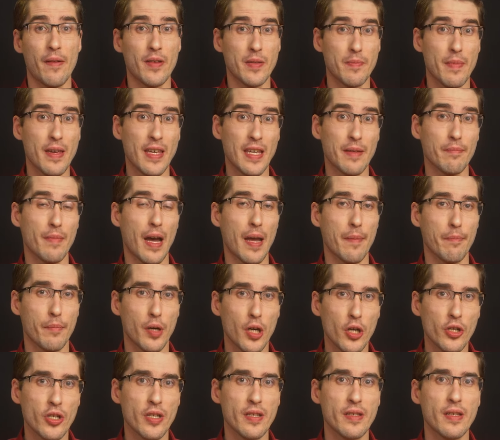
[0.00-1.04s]
I was making my
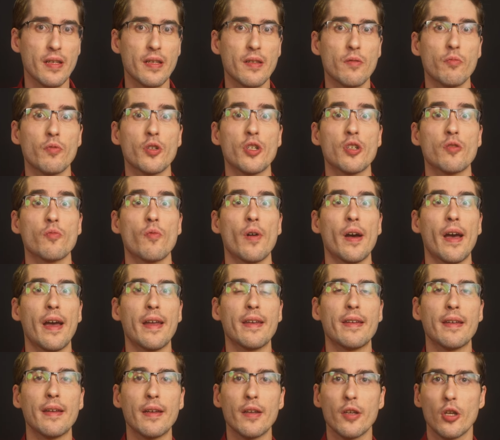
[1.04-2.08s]
purchases, which is why
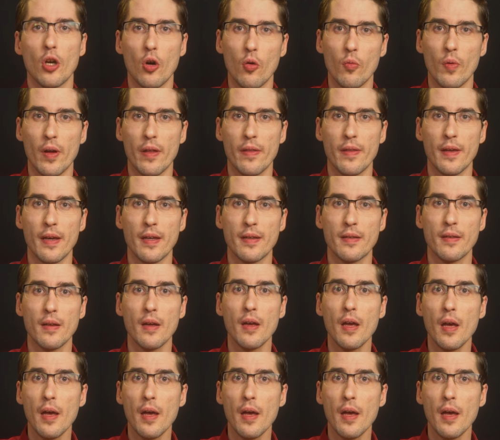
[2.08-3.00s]
I didn't go with it.